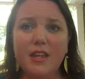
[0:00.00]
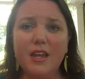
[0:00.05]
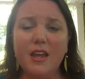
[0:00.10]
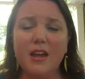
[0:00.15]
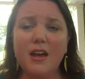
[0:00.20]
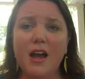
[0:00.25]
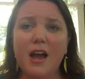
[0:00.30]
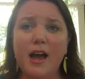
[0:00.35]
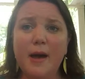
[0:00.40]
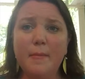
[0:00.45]

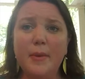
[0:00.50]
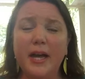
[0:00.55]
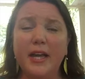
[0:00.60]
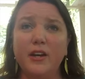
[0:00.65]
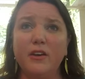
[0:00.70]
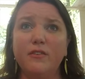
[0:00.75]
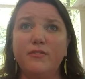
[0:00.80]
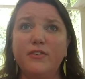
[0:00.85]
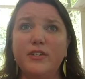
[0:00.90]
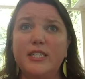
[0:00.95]
I
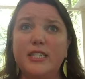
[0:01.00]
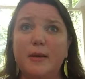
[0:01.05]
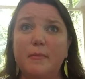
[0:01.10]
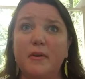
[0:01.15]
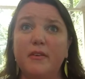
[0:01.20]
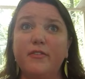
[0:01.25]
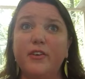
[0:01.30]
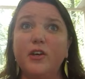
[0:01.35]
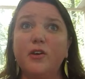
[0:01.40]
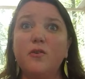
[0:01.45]
know for some
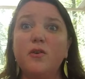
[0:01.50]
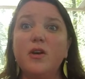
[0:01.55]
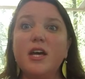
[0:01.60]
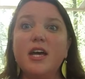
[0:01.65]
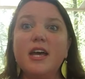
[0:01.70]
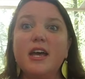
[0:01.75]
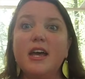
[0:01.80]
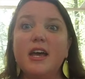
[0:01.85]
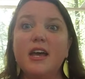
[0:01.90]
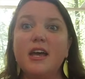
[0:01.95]
of you,
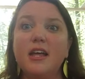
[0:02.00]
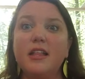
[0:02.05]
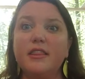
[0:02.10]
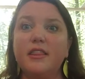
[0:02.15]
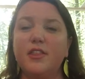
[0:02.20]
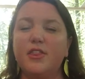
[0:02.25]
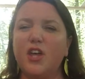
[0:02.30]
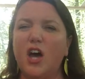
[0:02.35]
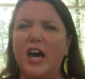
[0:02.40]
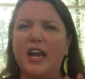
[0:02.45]

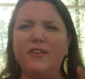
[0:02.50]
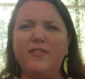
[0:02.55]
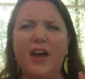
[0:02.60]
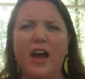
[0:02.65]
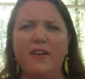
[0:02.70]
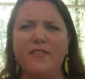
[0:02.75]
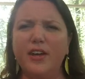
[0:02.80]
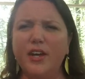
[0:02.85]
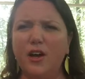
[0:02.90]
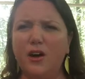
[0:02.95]
the thought of
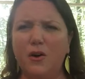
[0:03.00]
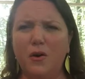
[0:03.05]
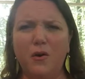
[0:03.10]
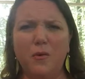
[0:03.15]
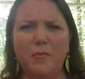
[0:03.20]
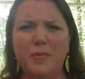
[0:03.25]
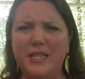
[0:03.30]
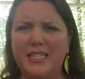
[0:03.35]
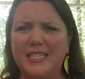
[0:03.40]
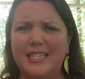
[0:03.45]
having a
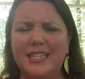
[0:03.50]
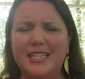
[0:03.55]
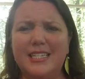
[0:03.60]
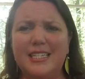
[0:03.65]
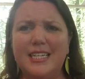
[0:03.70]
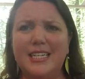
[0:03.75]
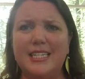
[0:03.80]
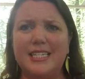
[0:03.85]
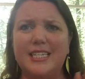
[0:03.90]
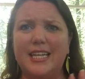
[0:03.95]
whole
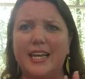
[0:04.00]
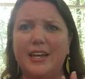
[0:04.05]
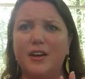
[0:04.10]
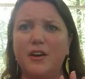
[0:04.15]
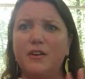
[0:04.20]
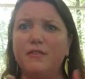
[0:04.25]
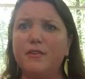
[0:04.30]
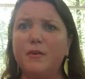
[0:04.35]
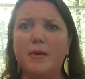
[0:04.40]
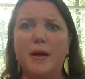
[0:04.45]
business is
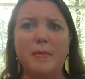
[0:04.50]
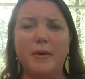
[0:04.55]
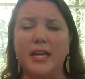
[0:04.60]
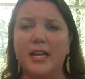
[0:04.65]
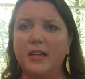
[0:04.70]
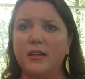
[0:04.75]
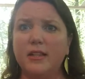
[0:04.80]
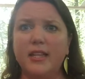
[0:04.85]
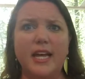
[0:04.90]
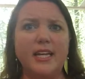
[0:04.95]
like
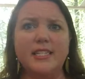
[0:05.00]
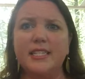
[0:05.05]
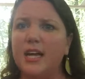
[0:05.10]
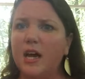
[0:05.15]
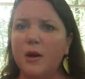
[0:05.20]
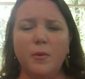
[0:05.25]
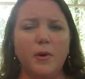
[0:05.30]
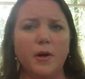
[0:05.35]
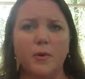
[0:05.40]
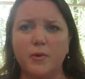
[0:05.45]
overwhelming. That's
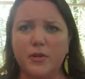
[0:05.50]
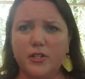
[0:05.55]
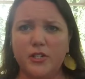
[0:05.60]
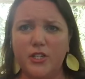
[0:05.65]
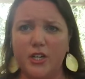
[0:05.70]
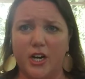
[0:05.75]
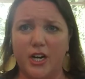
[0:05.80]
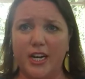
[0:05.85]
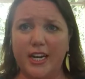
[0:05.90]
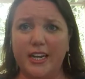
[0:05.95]
not where we're
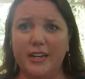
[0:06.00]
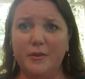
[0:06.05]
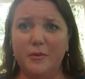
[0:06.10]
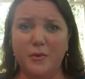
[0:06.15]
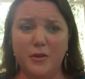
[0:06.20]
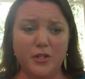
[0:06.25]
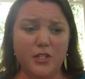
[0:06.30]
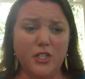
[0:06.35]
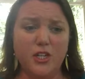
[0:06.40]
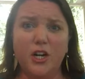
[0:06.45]
starting.
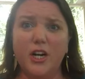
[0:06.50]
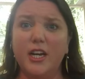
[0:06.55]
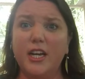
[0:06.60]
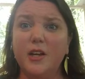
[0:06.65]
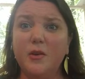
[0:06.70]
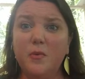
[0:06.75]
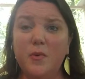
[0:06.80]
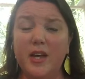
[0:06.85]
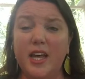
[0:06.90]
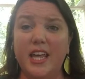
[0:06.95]
We're
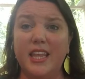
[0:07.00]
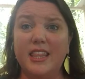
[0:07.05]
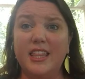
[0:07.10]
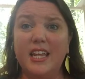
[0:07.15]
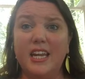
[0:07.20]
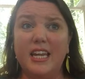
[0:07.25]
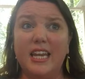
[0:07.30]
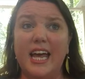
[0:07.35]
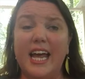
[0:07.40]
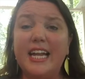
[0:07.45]
starting with,
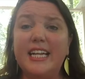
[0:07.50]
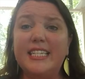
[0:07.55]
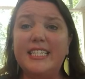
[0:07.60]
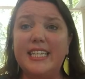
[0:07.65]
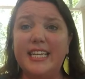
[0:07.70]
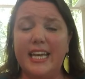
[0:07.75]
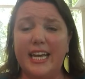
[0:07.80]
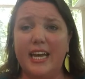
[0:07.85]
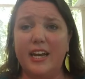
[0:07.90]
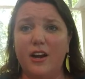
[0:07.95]

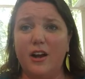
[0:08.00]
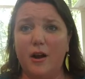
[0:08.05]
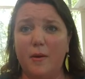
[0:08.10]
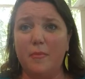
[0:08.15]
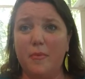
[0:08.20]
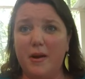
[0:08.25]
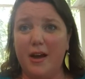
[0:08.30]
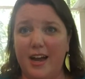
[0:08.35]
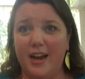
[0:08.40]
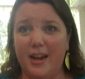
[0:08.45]
let's get our
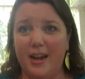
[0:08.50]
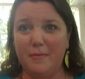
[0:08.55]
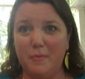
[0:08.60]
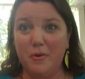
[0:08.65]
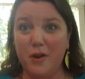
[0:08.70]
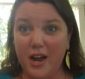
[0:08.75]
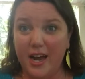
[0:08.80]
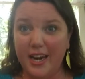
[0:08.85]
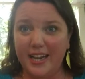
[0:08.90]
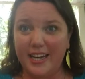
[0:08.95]

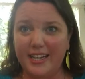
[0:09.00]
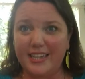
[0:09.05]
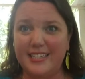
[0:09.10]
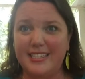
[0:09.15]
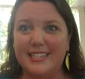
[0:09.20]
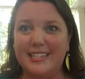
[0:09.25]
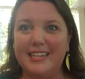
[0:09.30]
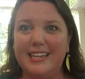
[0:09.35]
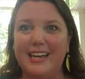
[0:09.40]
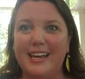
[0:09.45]

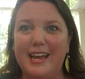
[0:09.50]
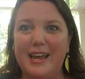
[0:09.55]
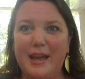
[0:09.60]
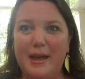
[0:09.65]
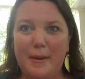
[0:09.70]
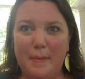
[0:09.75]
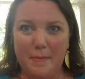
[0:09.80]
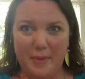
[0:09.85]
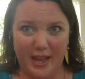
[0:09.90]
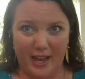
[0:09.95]
products
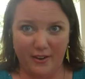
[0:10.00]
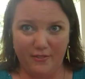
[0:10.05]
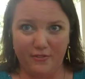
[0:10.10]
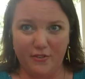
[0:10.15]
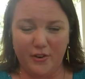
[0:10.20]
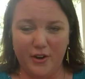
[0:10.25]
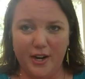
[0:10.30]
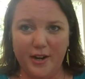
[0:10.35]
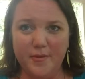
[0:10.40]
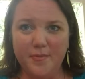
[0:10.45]
paid
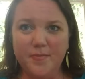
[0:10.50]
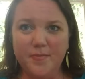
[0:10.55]
for.